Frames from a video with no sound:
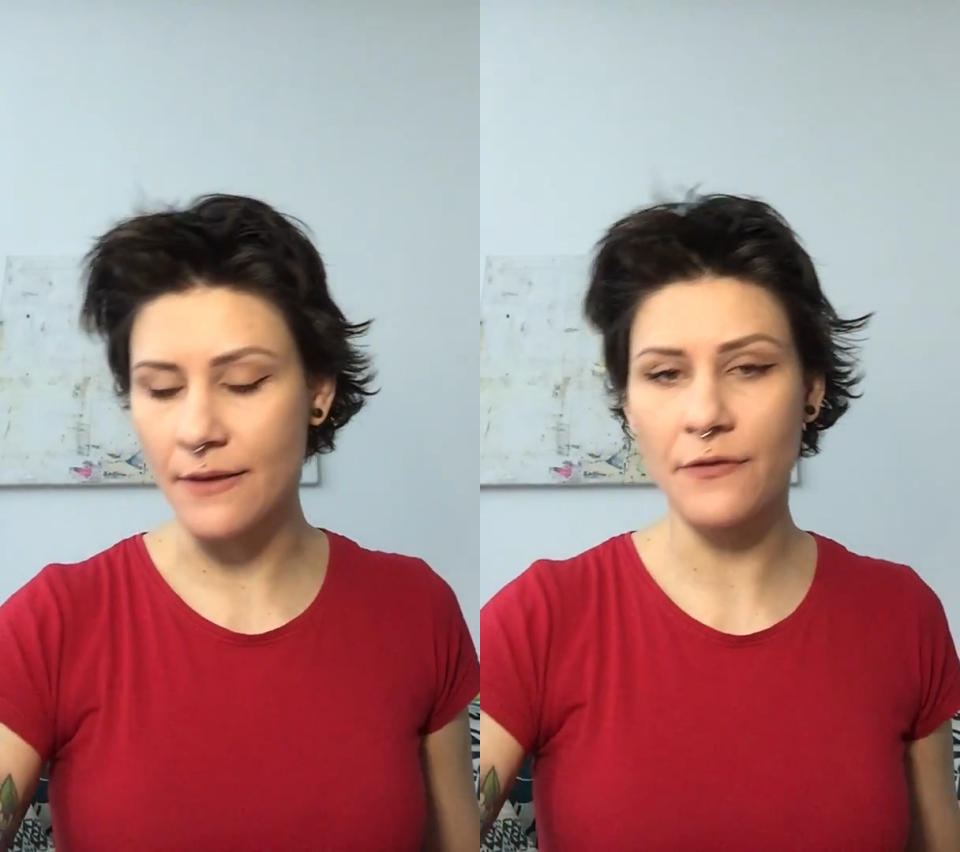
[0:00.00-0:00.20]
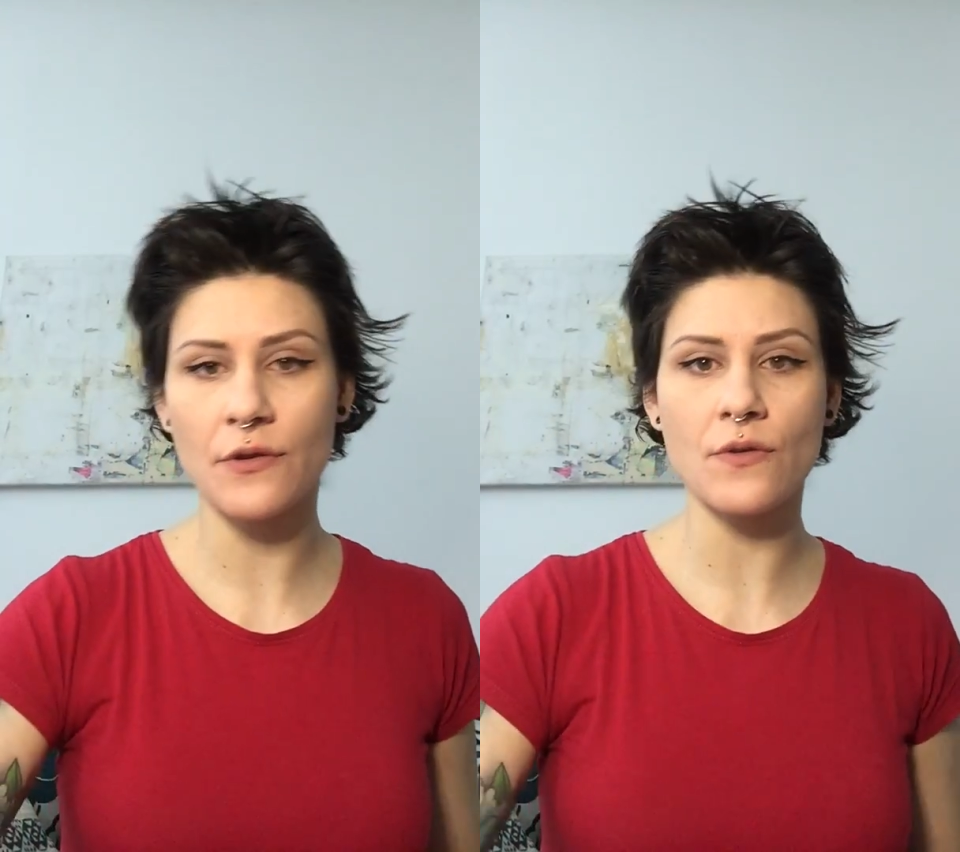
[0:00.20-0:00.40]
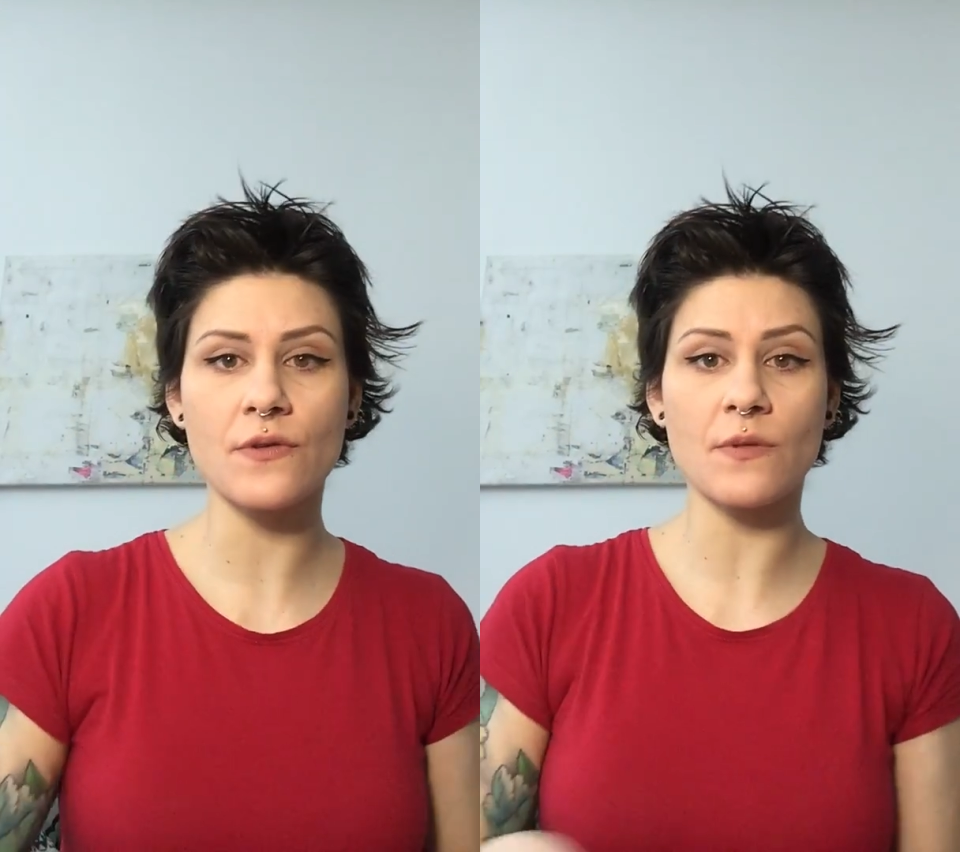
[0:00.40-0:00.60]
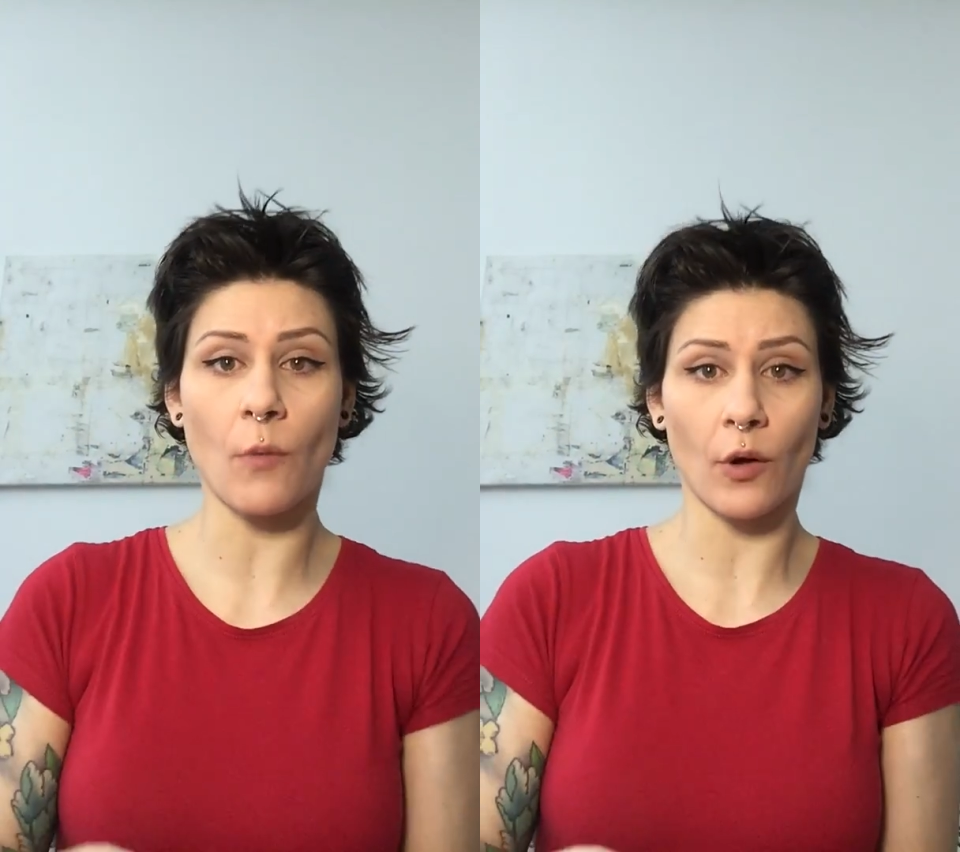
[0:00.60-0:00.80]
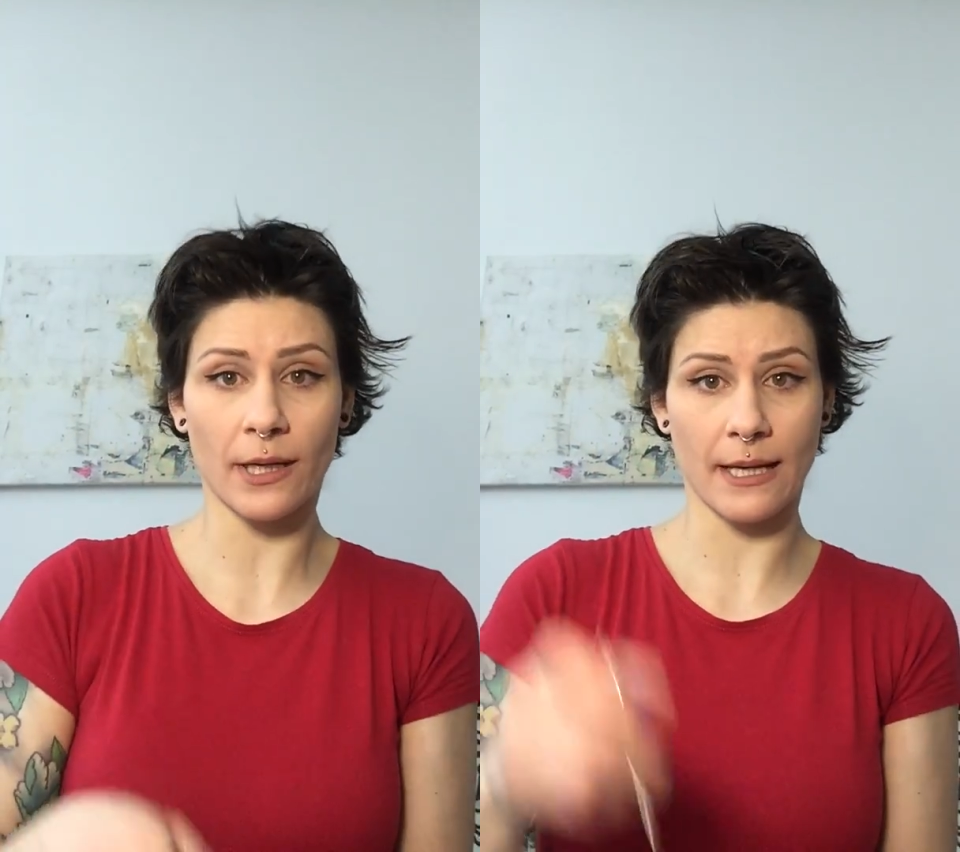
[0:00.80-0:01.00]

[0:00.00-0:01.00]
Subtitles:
a few smaller